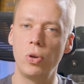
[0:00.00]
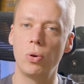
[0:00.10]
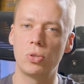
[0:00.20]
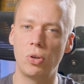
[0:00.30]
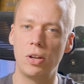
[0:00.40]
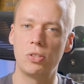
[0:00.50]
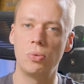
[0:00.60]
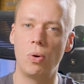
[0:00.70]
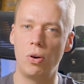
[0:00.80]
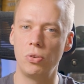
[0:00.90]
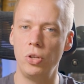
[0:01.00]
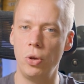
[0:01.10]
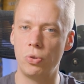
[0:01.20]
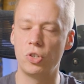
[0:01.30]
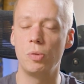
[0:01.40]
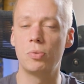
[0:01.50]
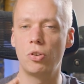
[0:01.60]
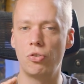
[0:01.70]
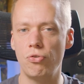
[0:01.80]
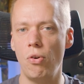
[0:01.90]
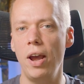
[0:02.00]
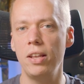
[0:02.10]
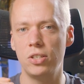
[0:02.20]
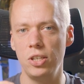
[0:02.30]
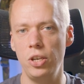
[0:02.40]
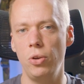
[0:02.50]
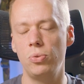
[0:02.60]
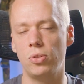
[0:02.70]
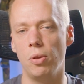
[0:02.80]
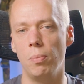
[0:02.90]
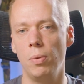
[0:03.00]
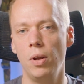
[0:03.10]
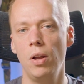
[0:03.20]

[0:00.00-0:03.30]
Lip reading: your title on YouTube, so try to use them.